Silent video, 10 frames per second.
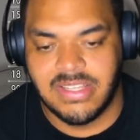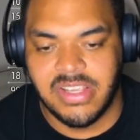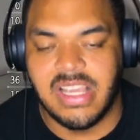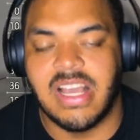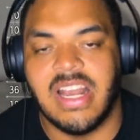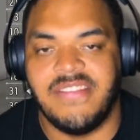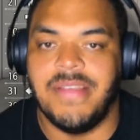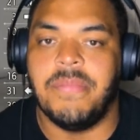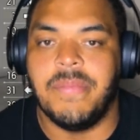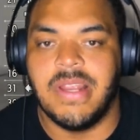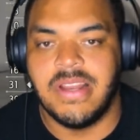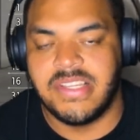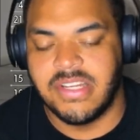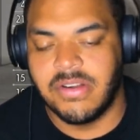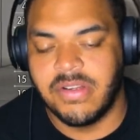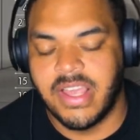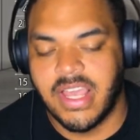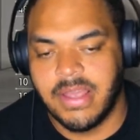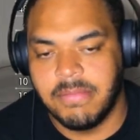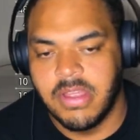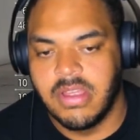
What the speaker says: so you can kind of implement it into your own game.